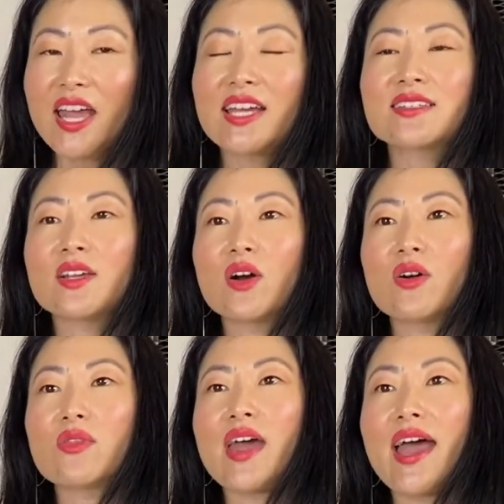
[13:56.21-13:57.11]
And
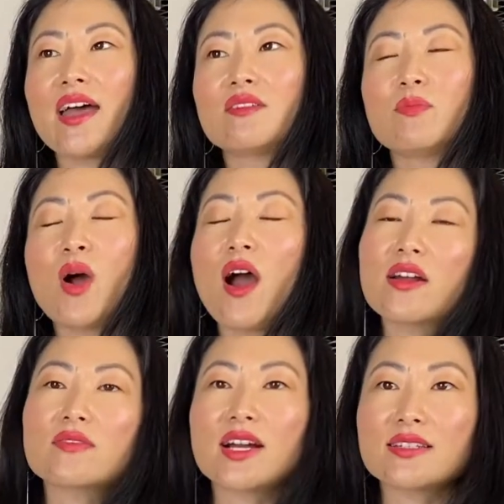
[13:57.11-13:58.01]
so that
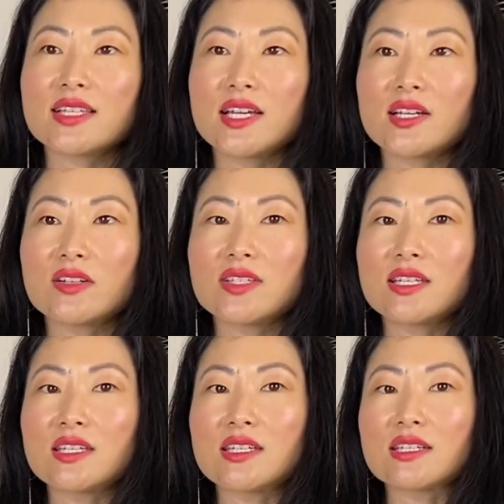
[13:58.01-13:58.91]
part of ourselves
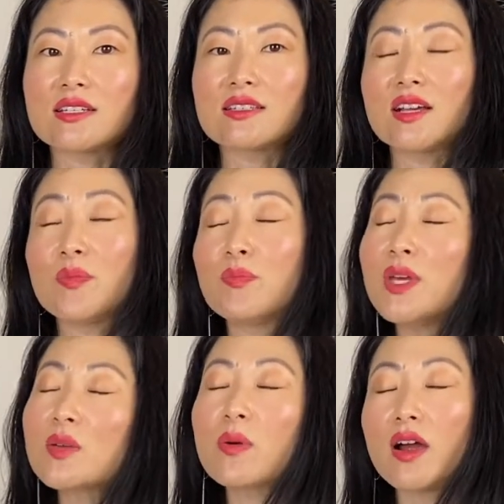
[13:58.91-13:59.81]
is a
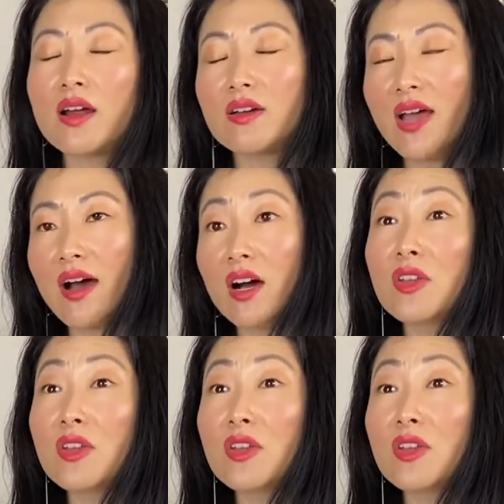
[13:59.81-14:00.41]
big part of how